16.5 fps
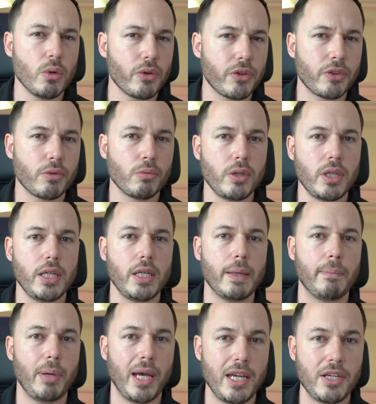or 3
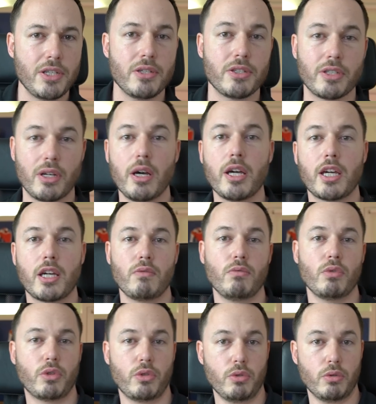patients that I can
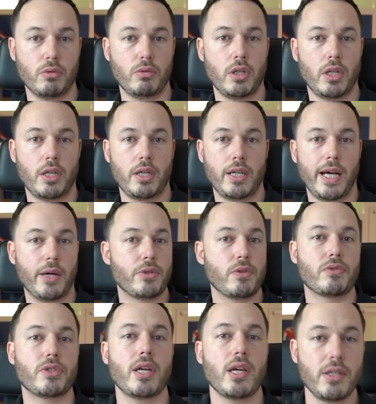recall out
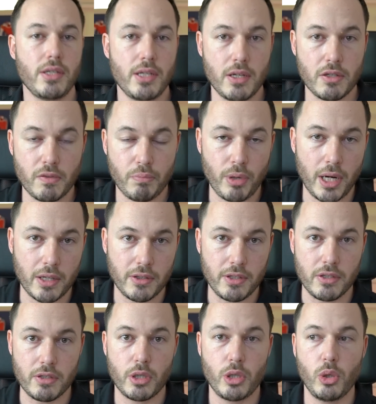of 10 years of
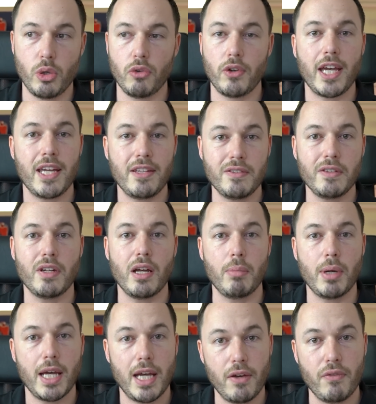practice who have ended
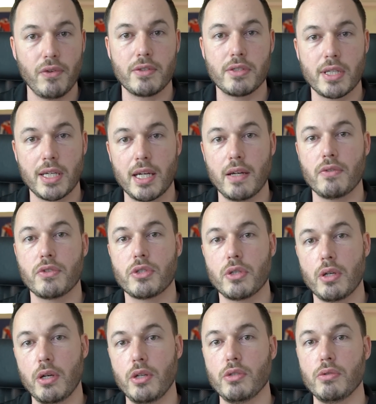up having to have
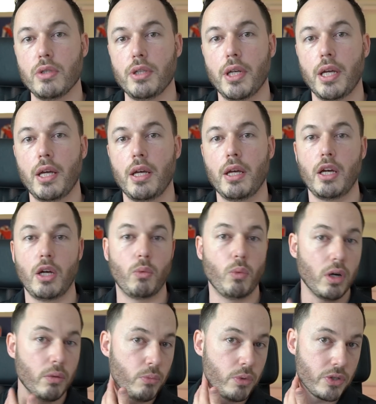surgery.
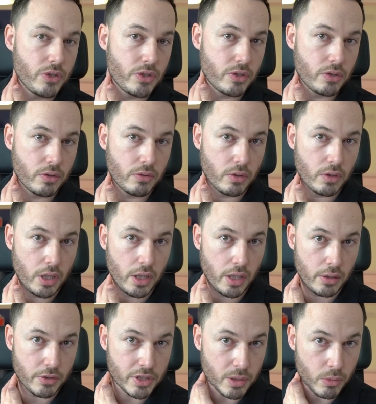One was
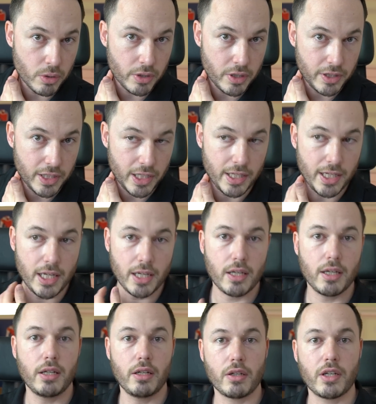someone in their
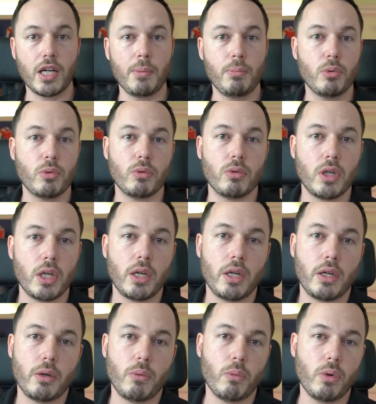neck, and a couple
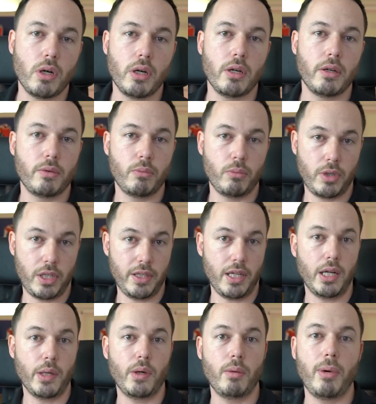were in
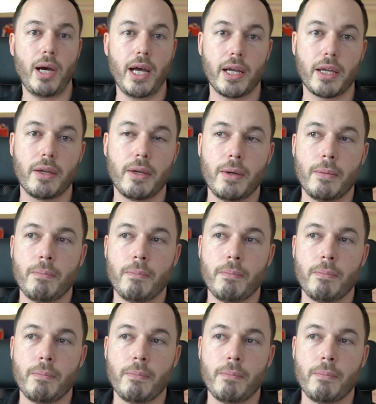their lower back.